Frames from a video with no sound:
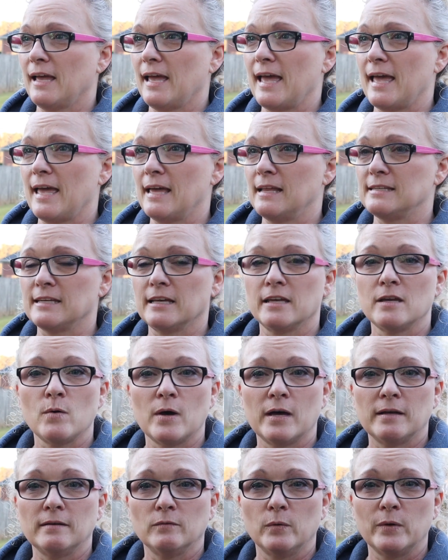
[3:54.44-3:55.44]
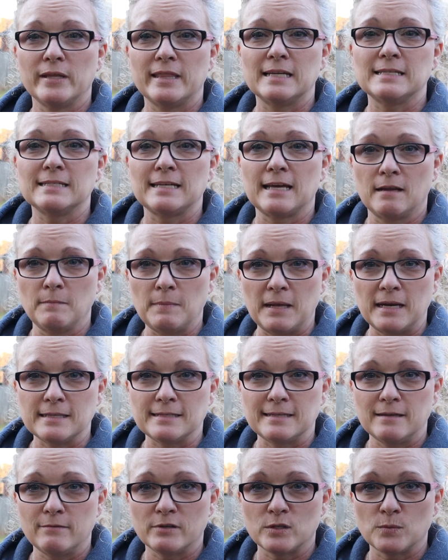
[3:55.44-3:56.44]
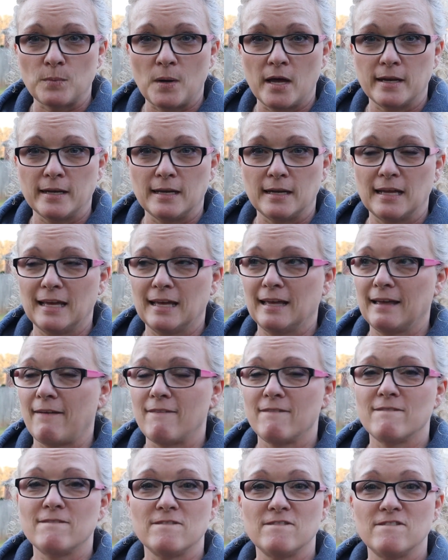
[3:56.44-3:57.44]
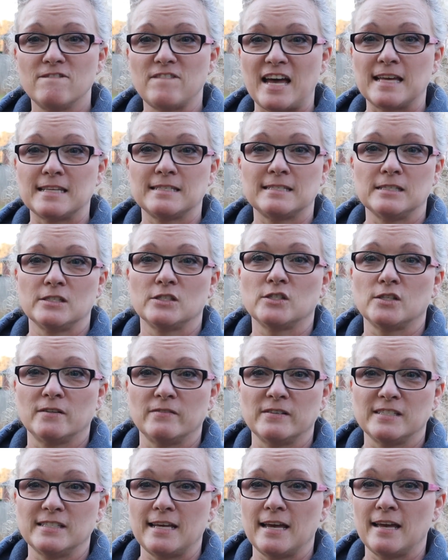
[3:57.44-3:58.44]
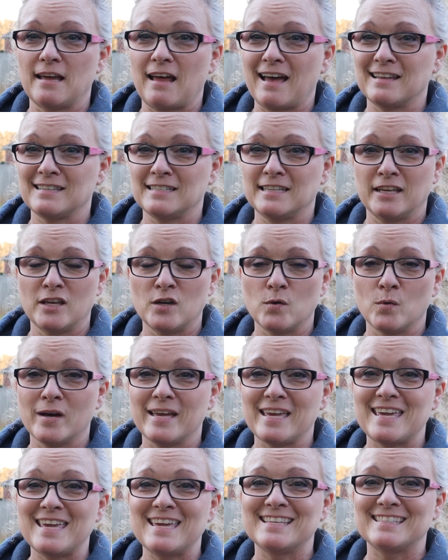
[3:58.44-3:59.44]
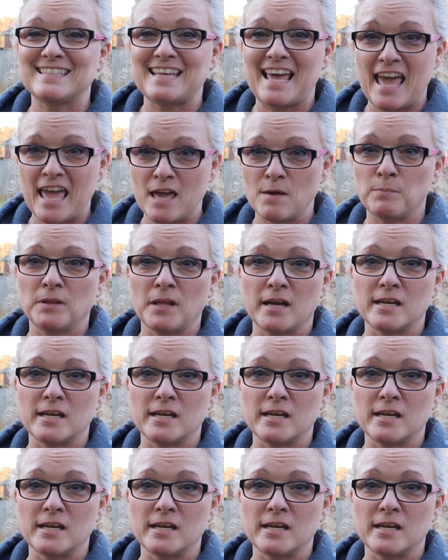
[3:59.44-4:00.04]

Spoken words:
And tell you what, within 10 minutes he responded. Fastest service yet. I tell you what, he is A+